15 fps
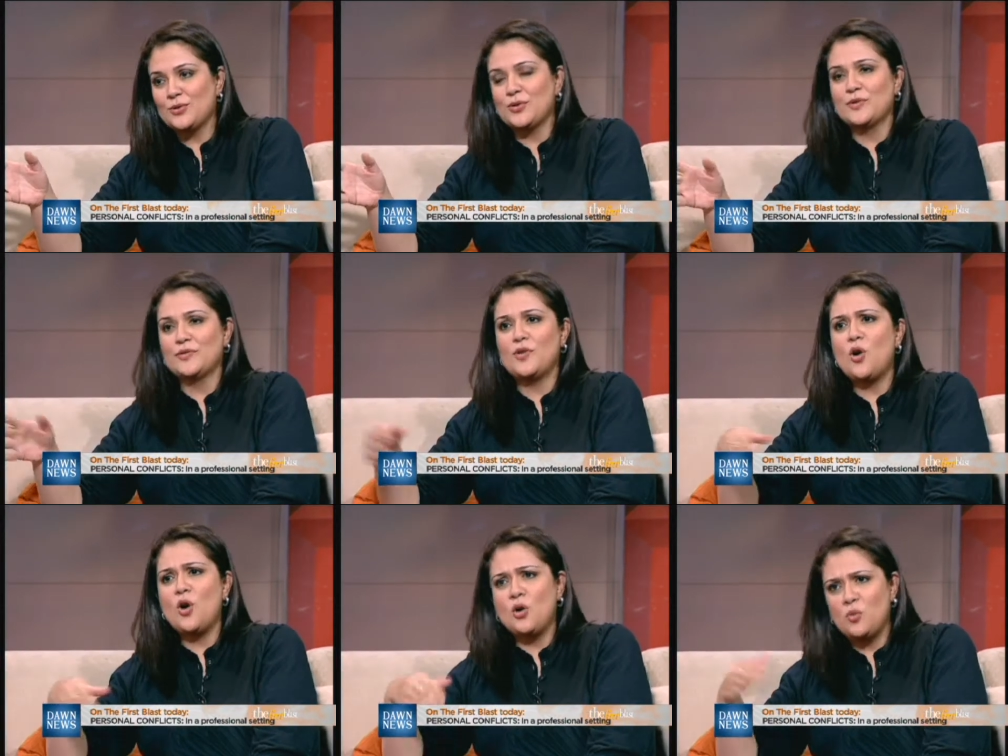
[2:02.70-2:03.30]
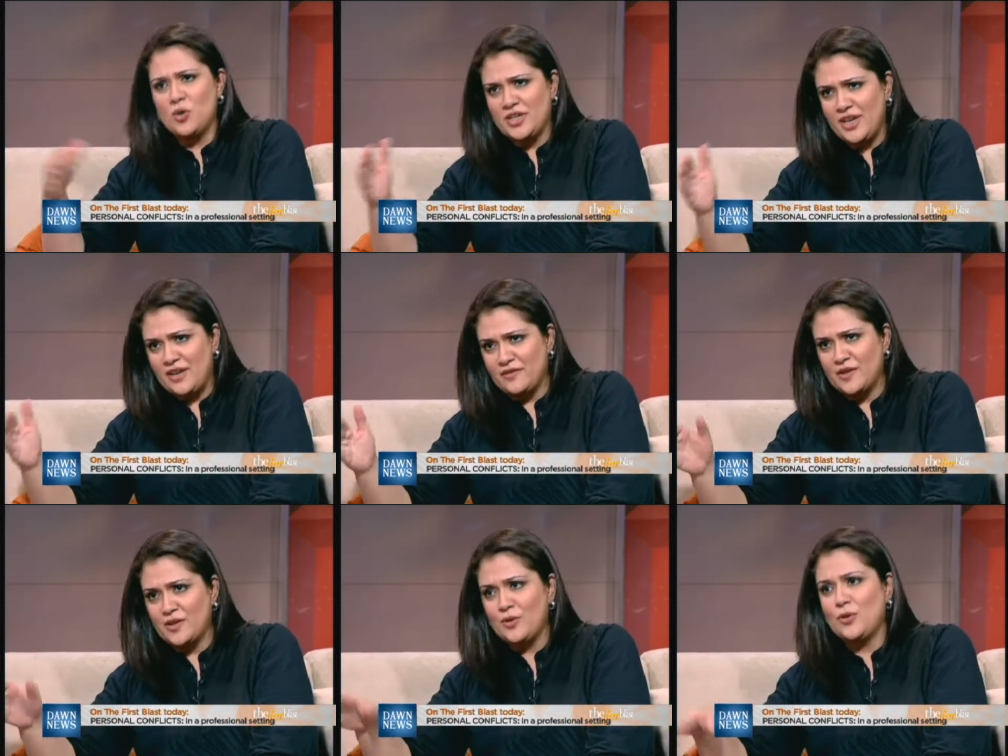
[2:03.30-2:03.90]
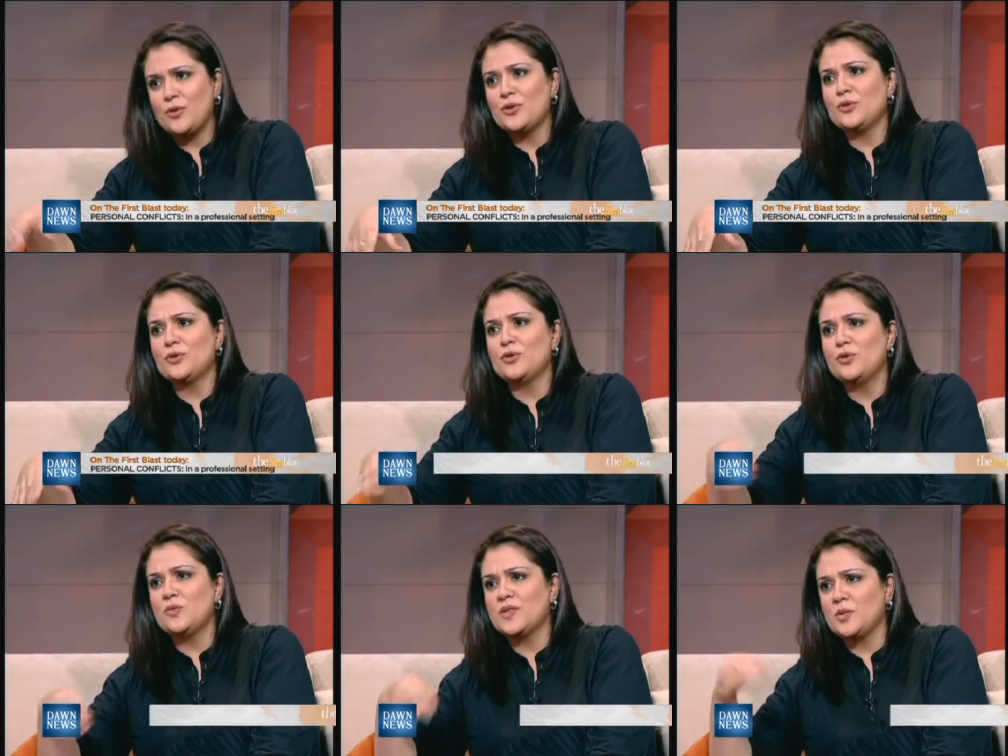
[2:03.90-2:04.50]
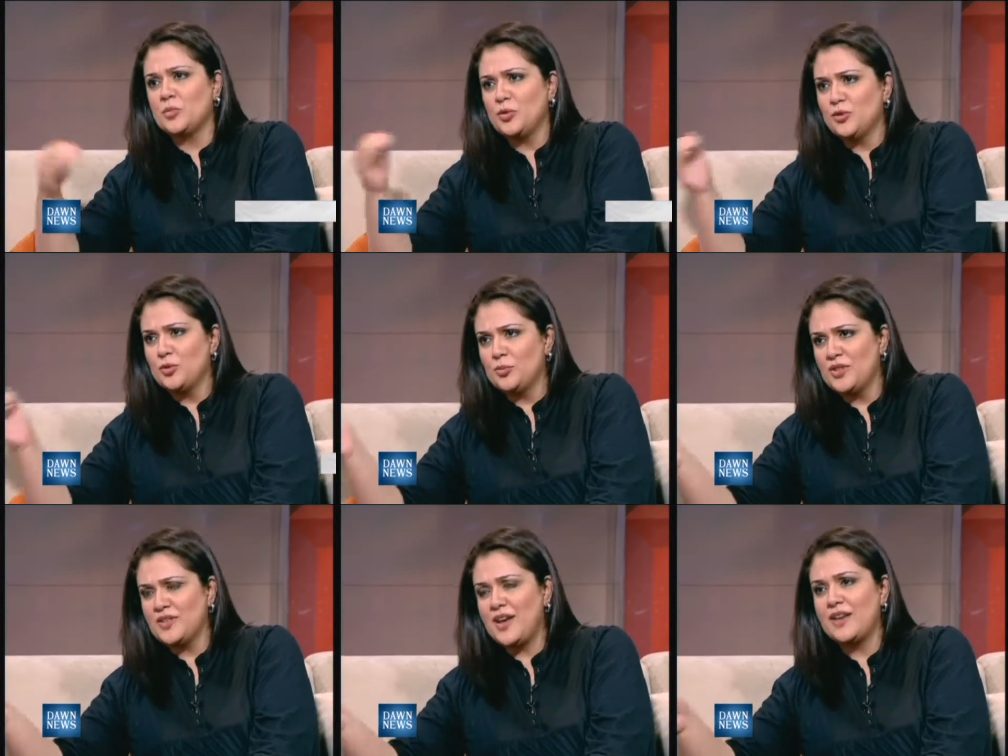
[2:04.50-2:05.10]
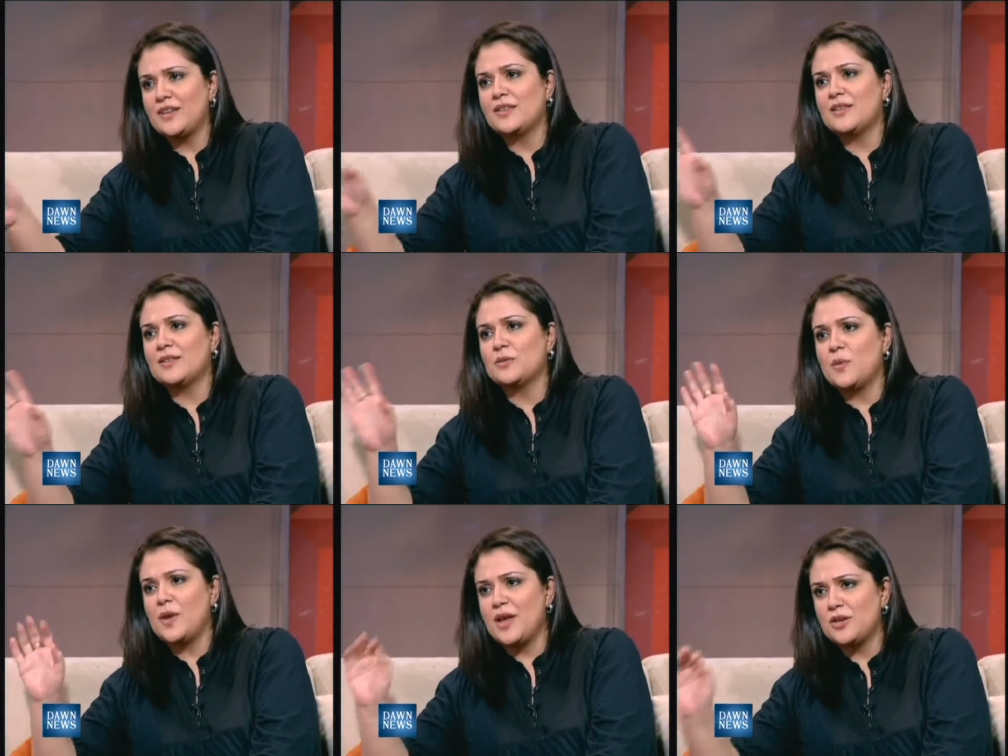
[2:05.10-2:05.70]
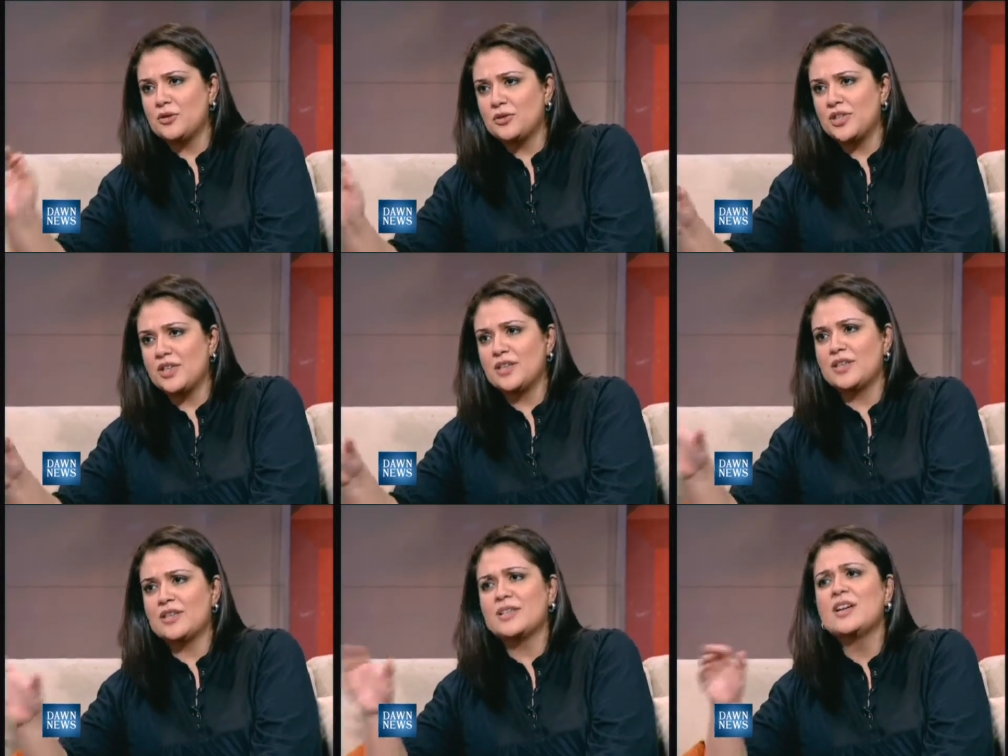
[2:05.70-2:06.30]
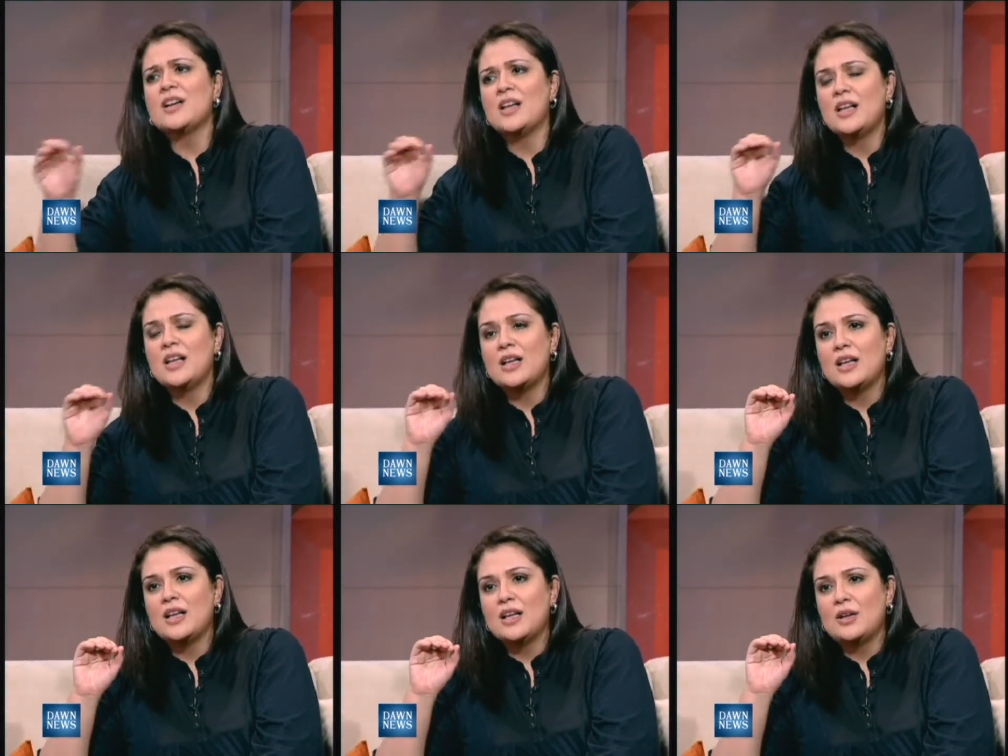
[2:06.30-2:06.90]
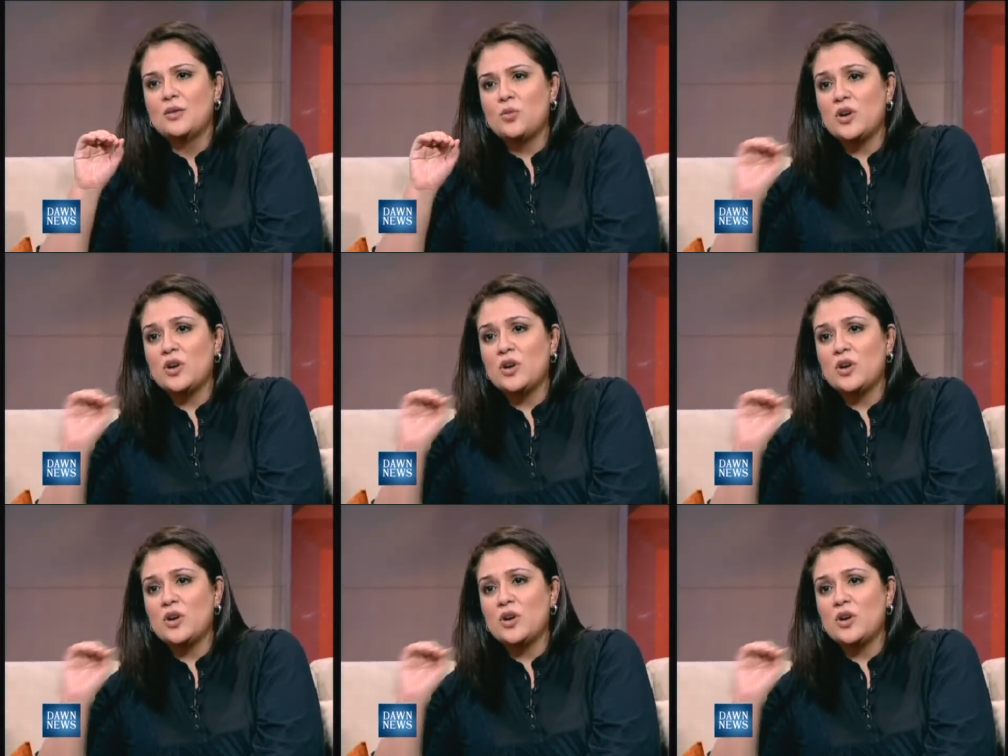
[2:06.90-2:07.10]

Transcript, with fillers: yeah. of, or whatever, or, you know, you were supposed to present this way and you yeah. didn't. Mm.